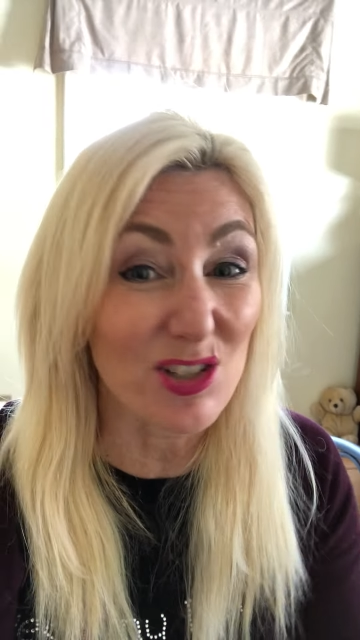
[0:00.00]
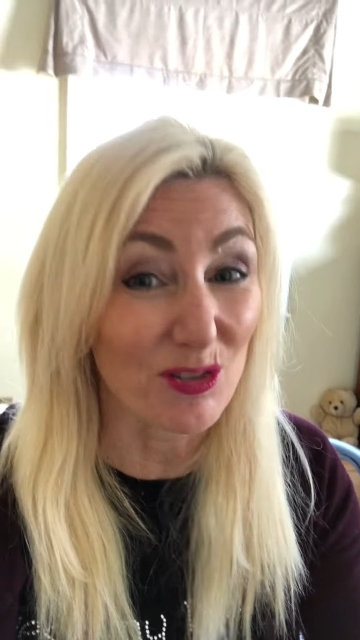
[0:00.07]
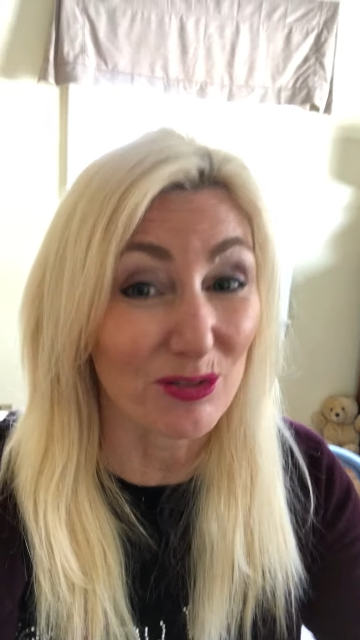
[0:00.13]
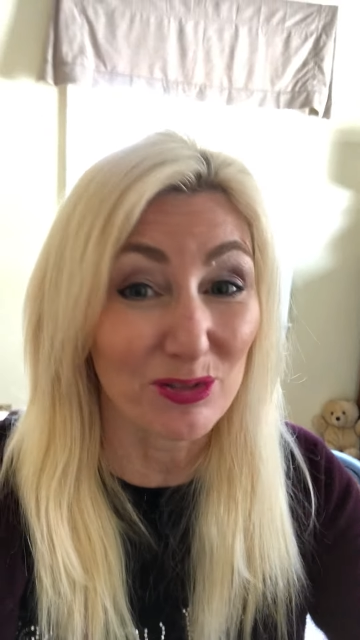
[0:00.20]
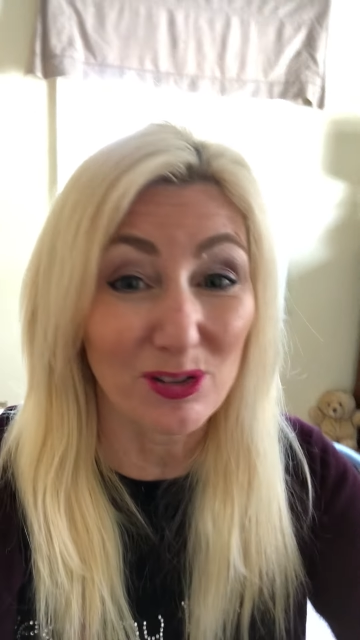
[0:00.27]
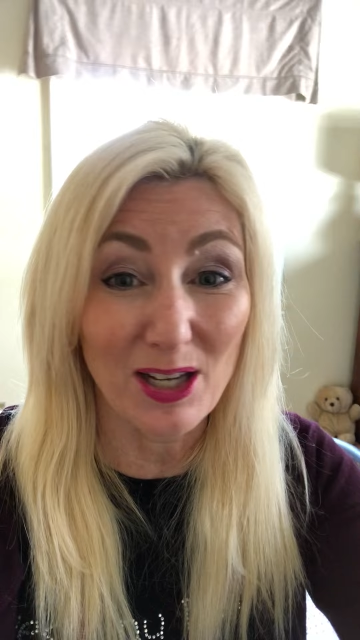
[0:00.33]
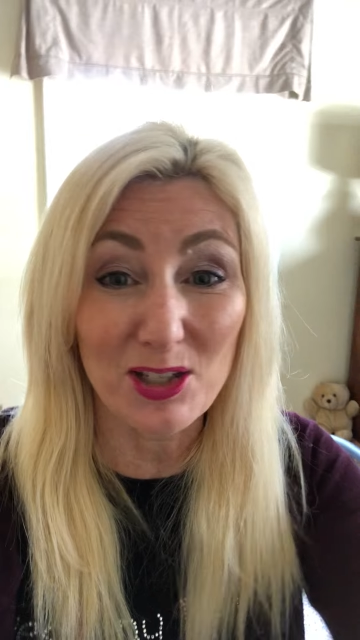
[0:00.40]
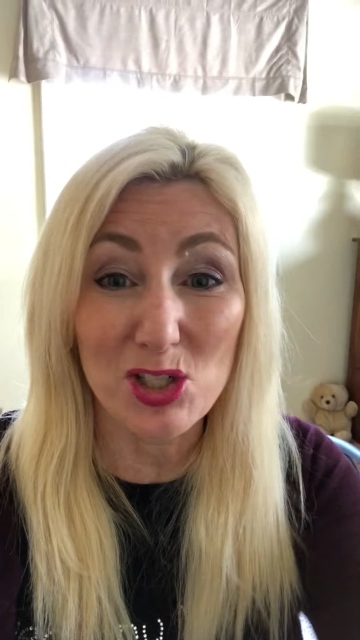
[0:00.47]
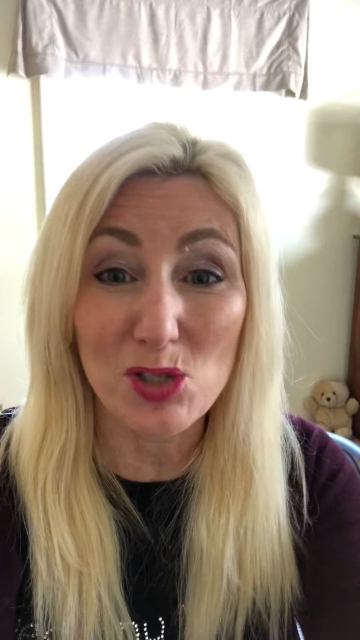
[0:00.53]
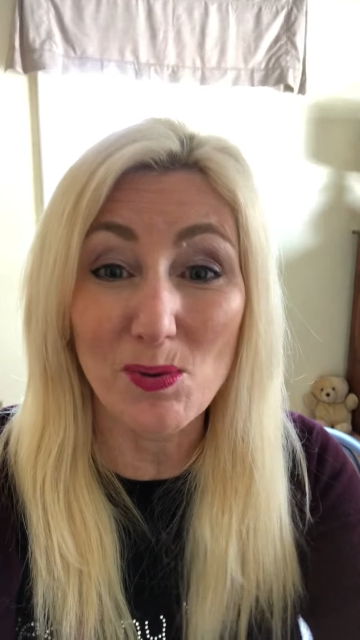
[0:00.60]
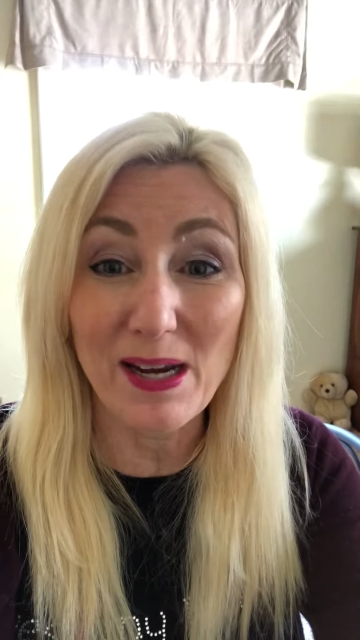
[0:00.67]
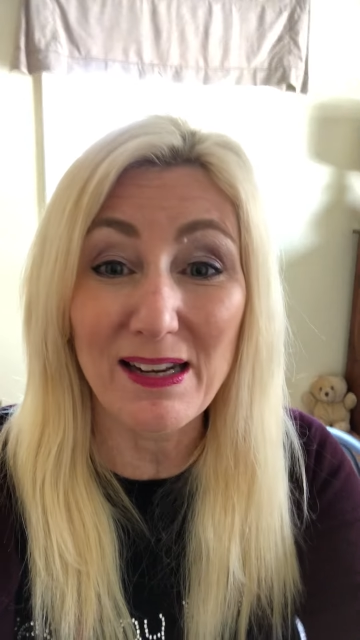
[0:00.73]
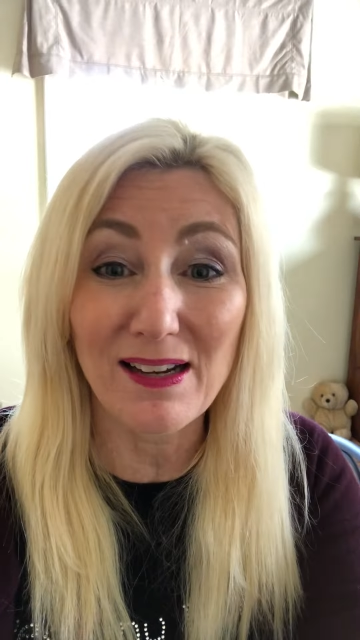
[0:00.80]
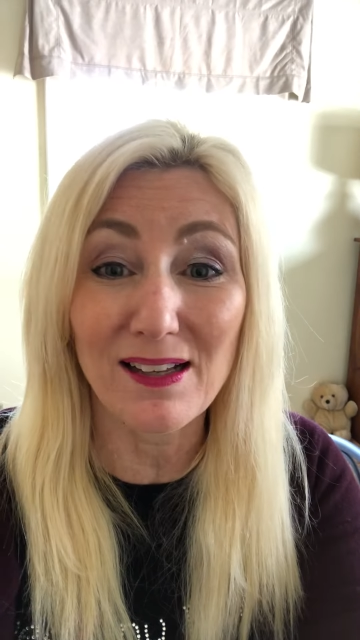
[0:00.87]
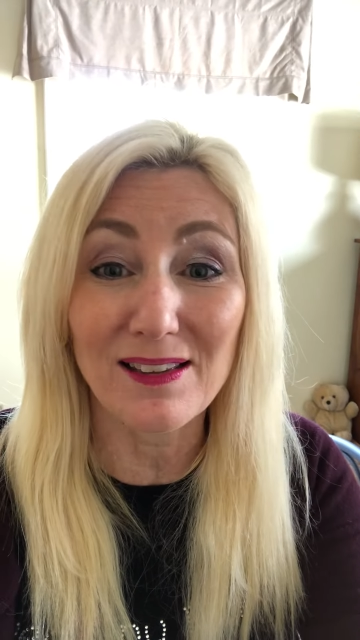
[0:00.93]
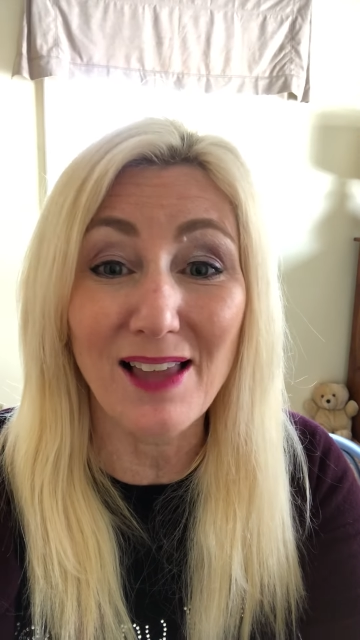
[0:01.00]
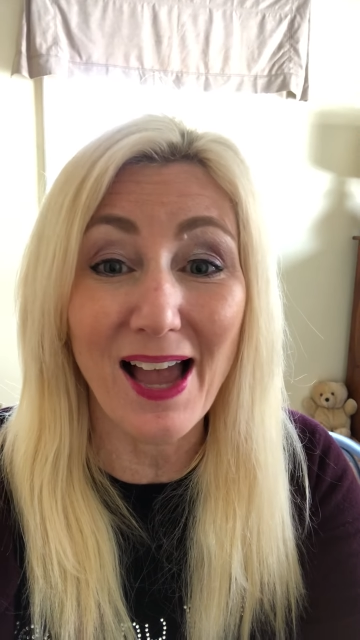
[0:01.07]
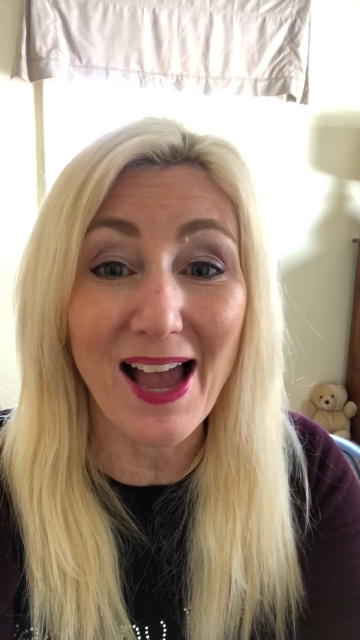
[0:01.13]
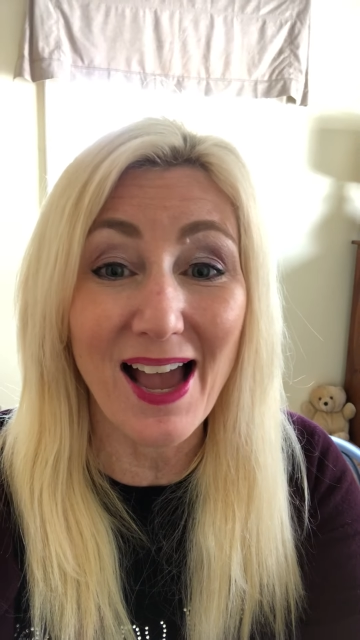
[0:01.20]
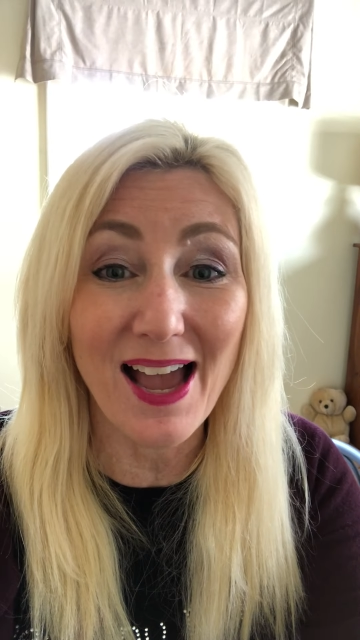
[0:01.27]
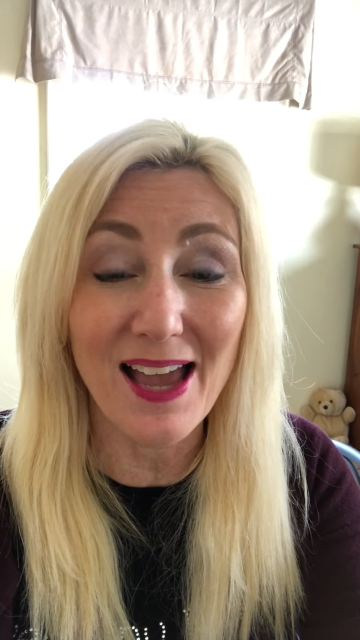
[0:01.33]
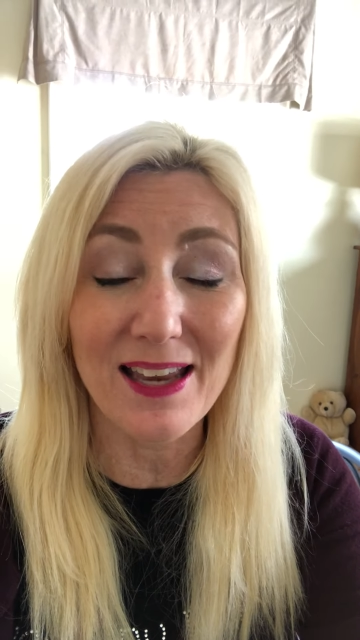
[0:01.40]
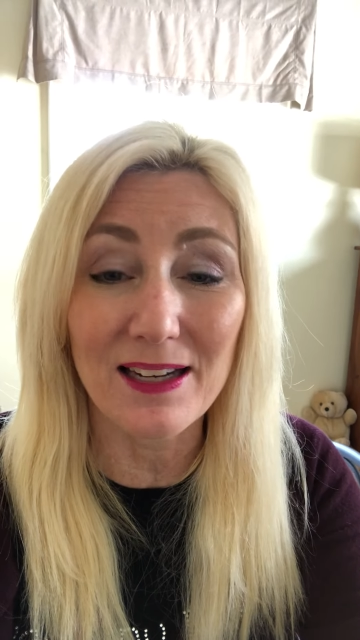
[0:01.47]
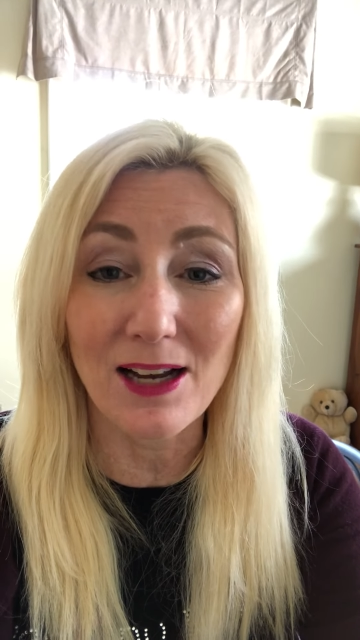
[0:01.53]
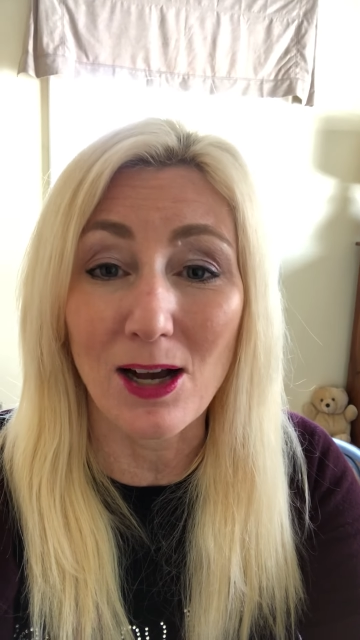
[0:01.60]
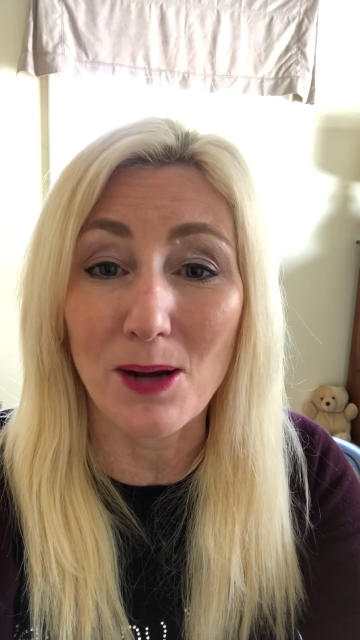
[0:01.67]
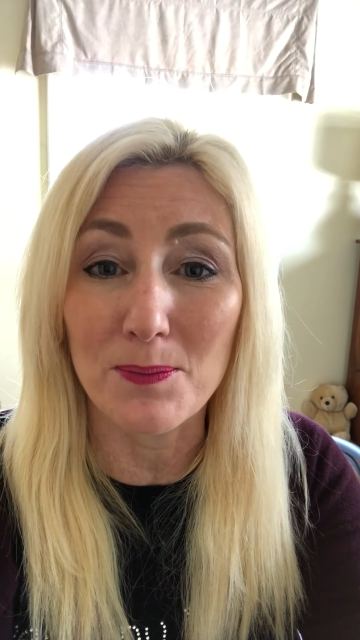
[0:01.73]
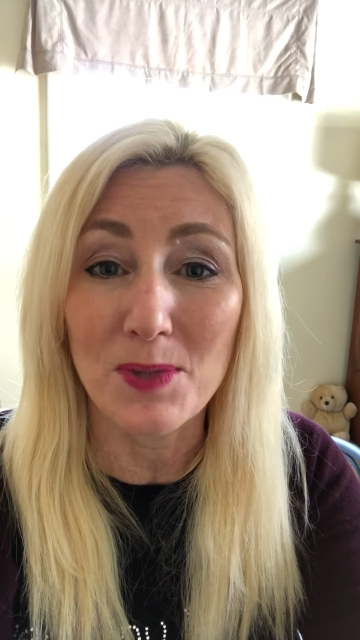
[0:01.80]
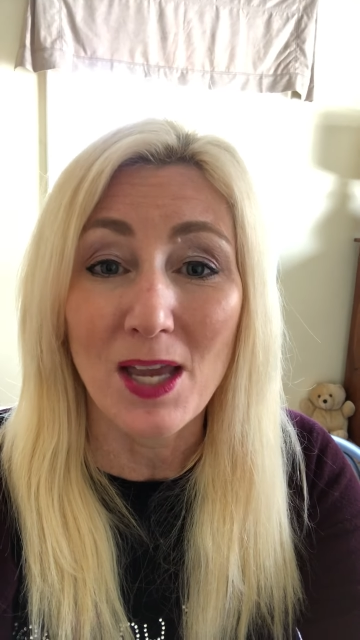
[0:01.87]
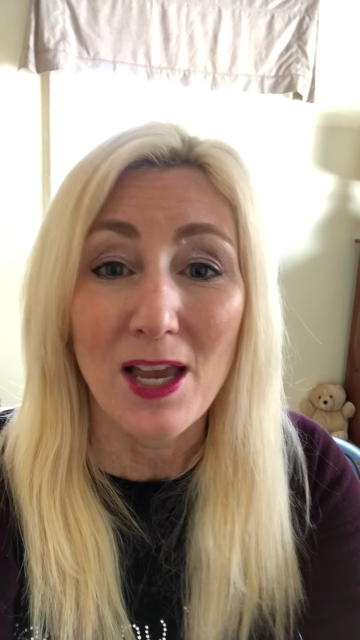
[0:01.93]
are fluctuating a
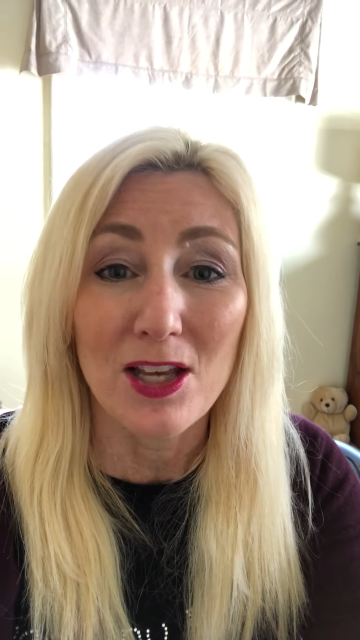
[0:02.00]
lot,